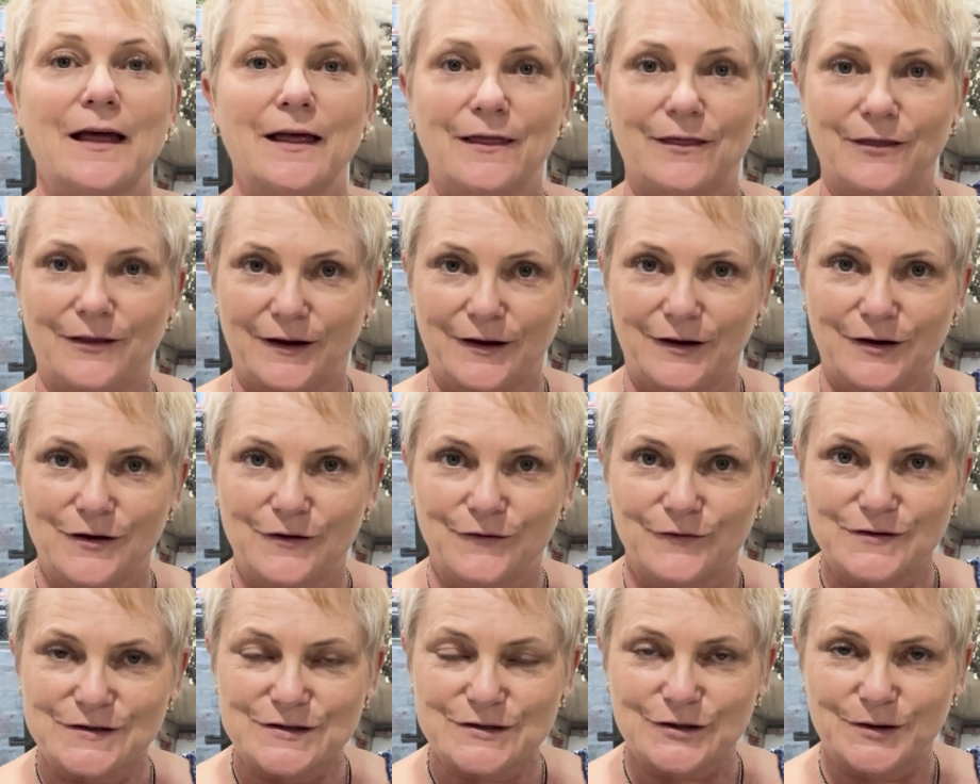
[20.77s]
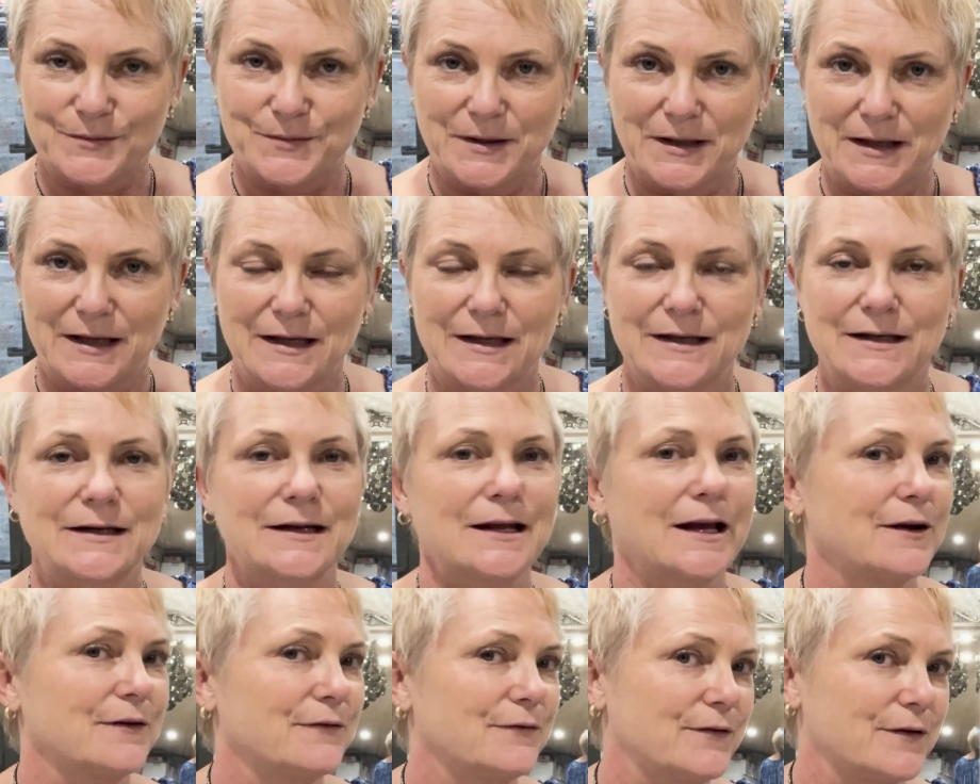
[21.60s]
Thank you for stopping in.
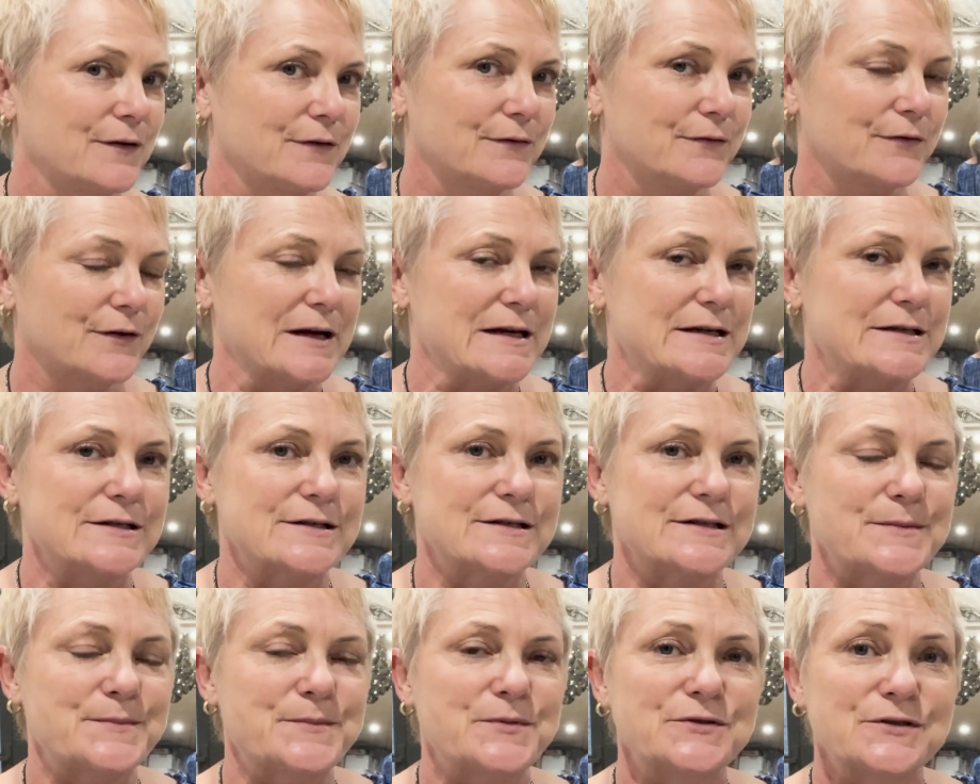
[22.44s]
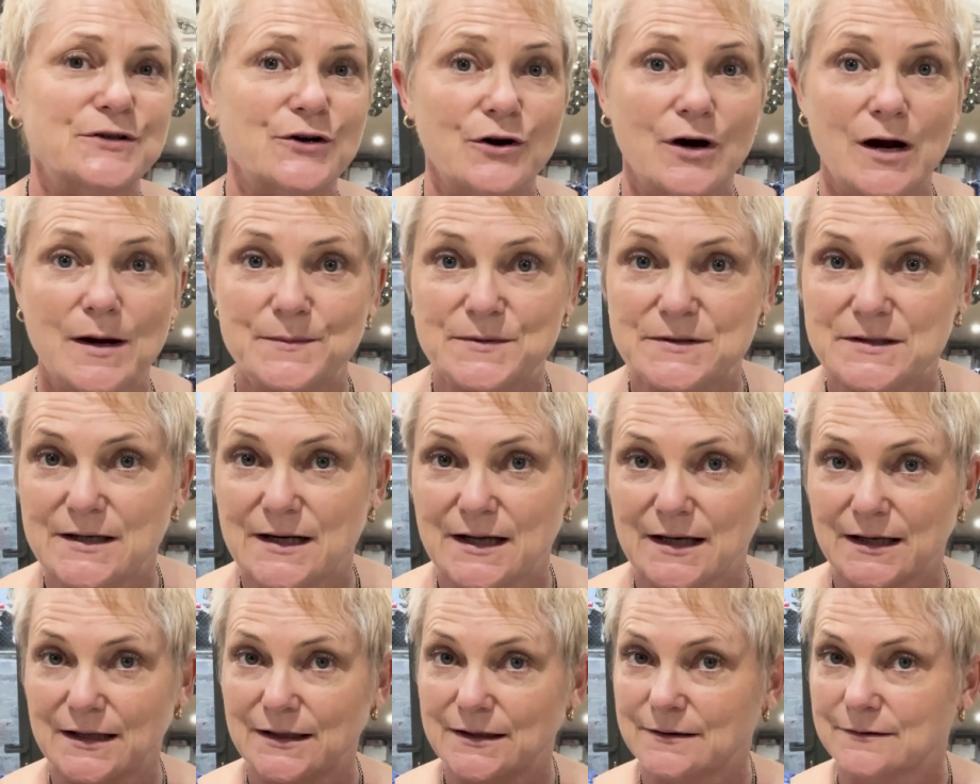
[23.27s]
Feel free to subscribe
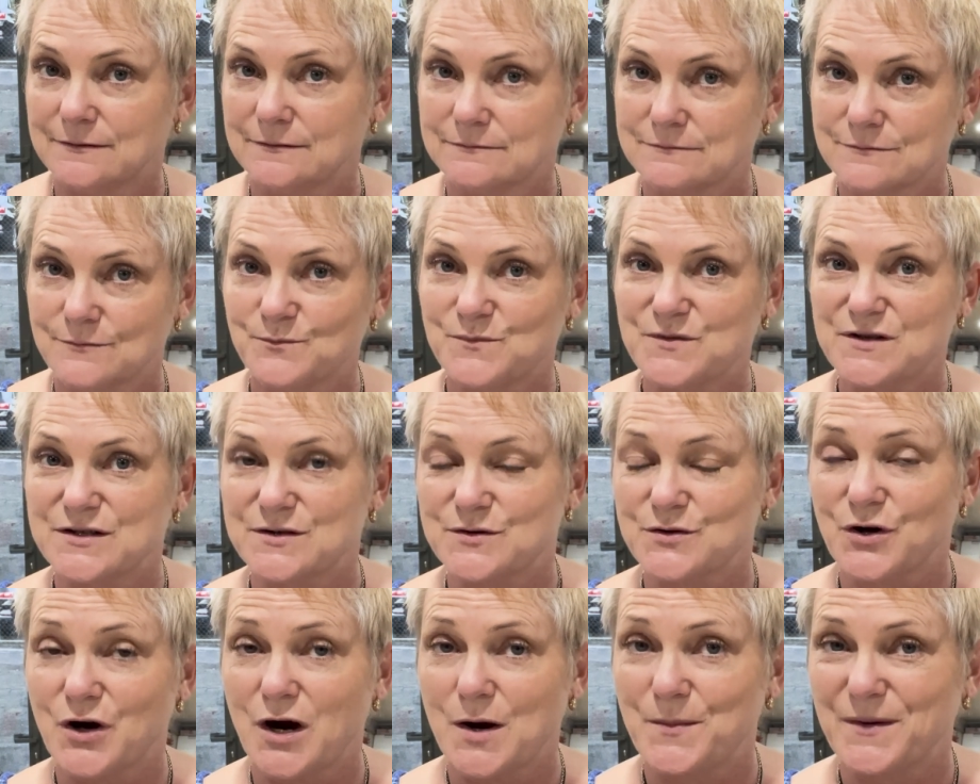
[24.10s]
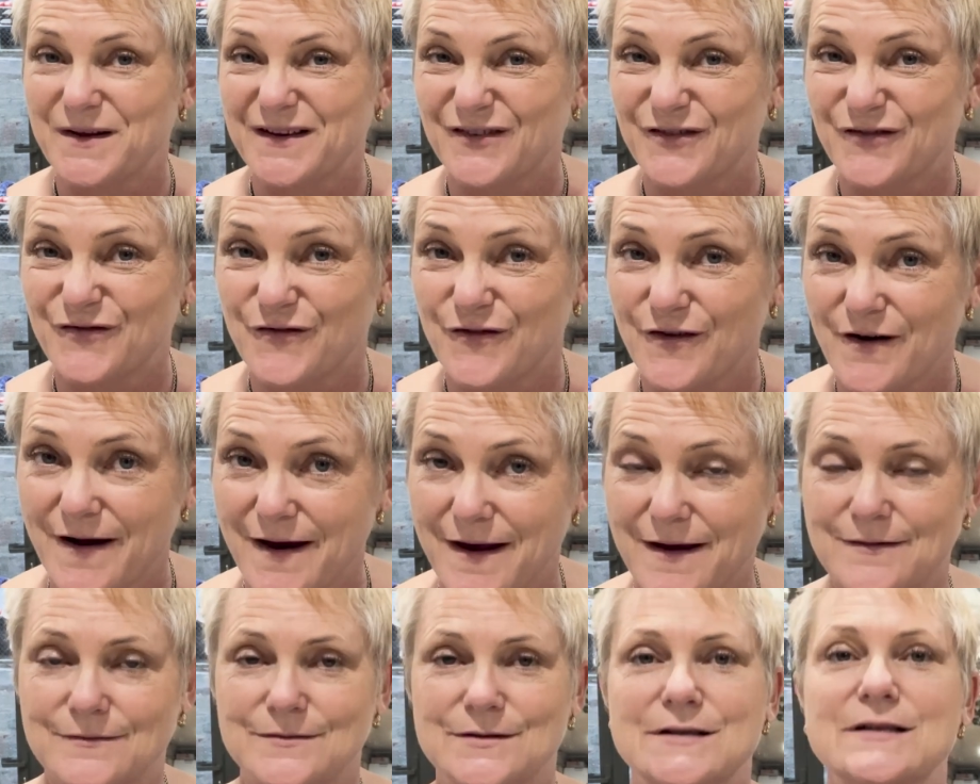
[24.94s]
today. Subscribing's free,
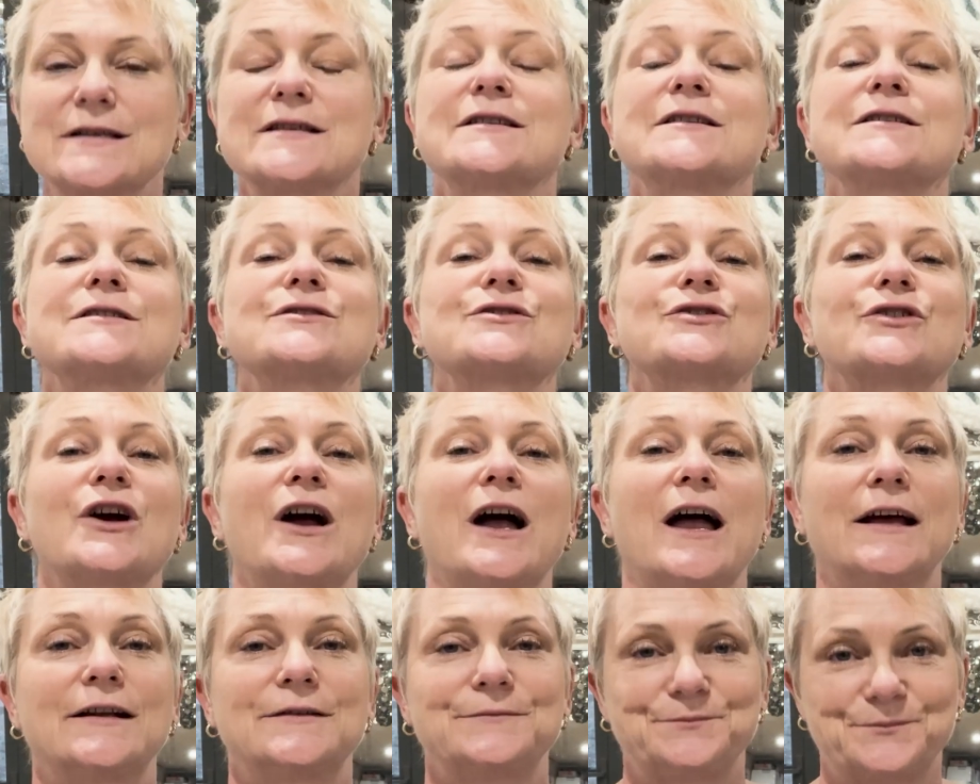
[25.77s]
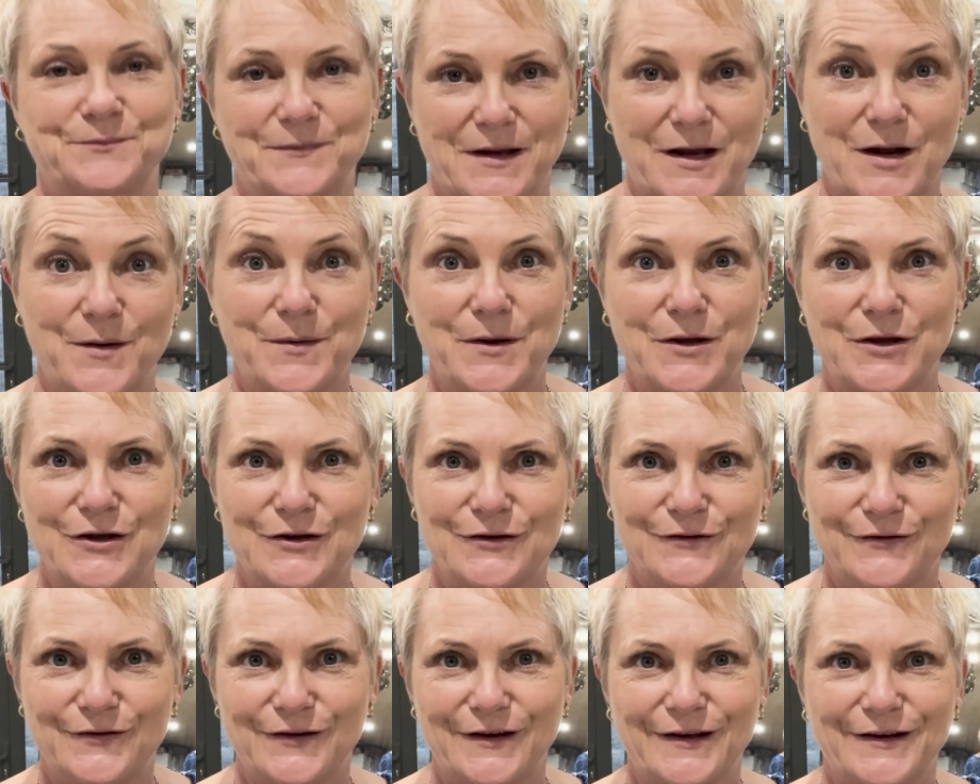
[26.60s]
so just try it. It'll be good
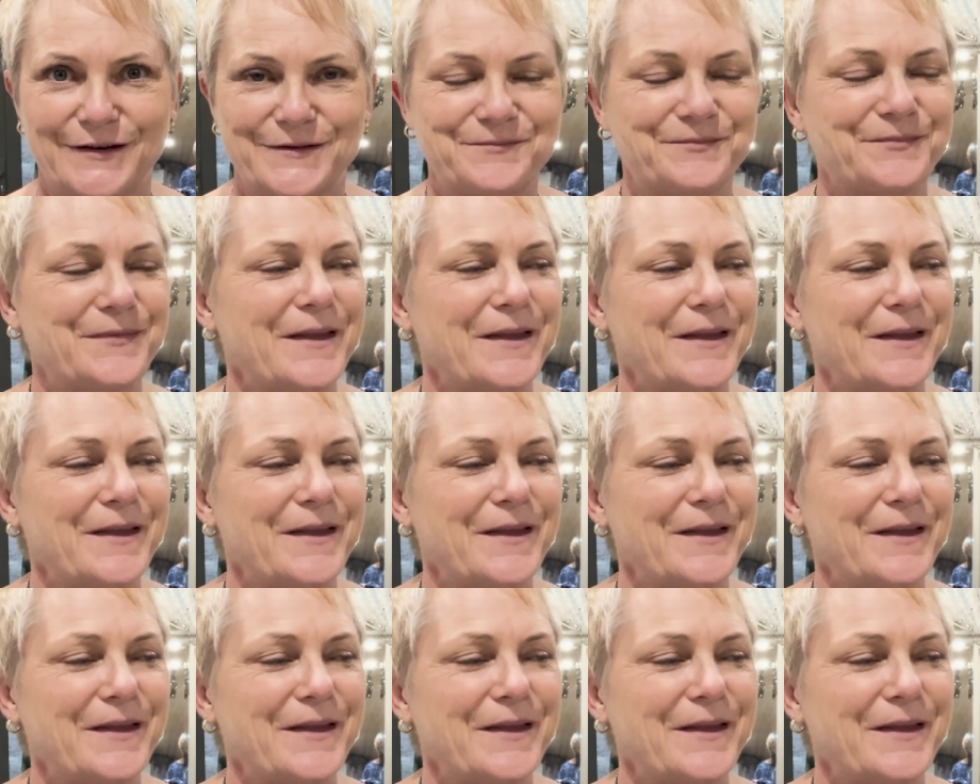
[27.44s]
for you.